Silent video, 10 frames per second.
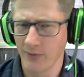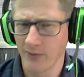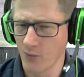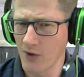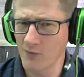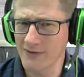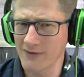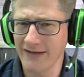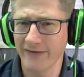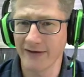But what
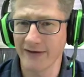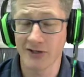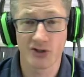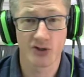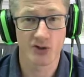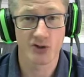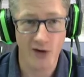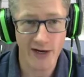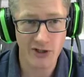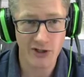was even
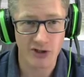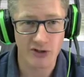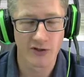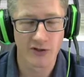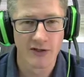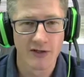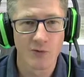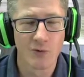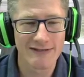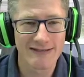stranger
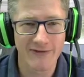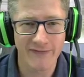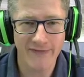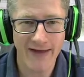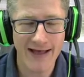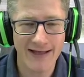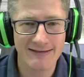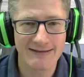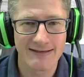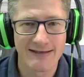was the
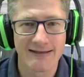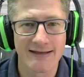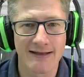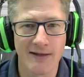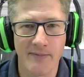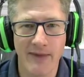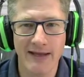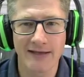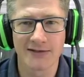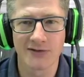fact that the
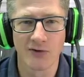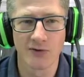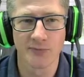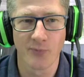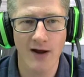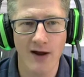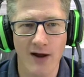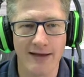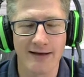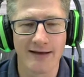man told
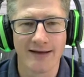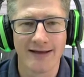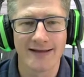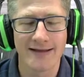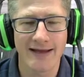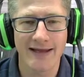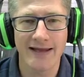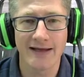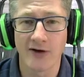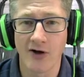Bryan that
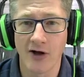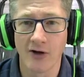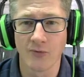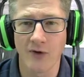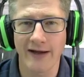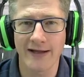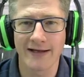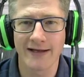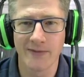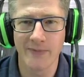he had already
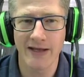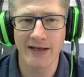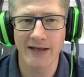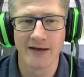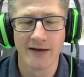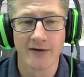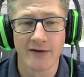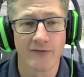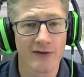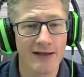come in
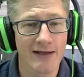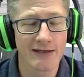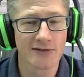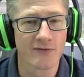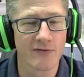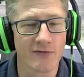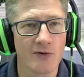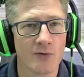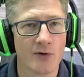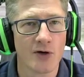for the
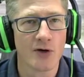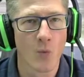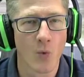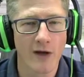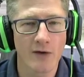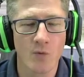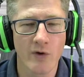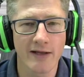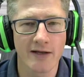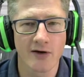interview one
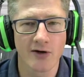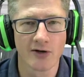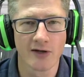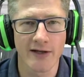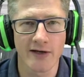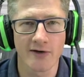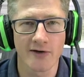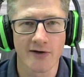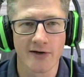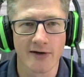week earlier.